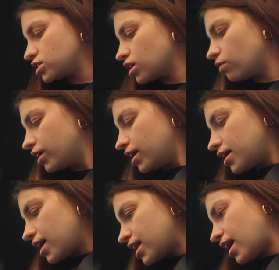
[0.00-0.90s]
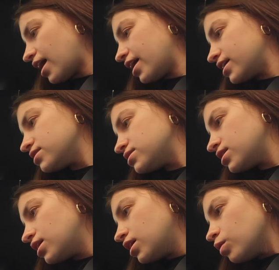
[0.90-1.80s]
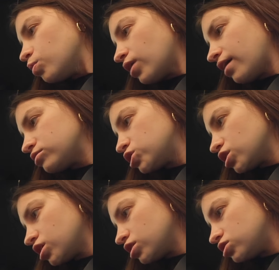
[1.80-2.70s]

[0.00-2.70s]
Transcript: So it has brown sugar,